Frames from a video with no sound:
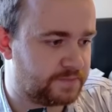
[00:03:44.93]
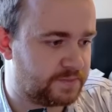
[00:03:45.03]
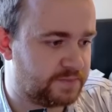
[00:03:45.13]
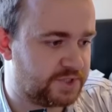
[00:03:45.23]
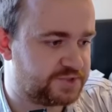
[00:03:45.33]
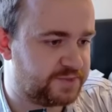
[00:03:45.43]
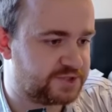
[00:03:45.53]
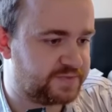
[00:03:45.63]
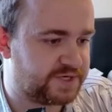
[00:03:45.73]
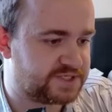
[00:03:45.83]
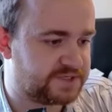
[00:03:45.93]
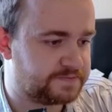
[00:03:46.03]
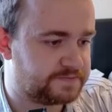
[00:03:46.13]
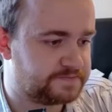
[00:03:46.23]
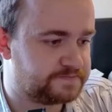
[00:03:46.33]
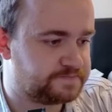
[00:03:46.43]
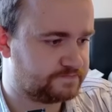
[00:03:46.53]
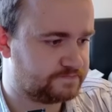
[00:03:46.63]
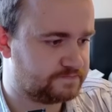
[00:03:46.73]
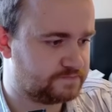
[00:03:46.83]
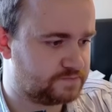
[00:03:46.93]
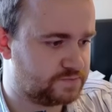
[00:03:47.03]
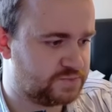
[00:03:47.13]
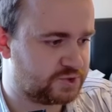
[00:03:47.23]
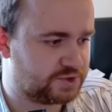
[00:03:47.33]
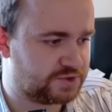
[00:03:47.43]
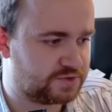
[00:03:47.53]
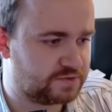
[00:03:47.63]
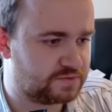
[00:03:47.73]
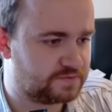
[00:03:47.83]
Much better. Not at all.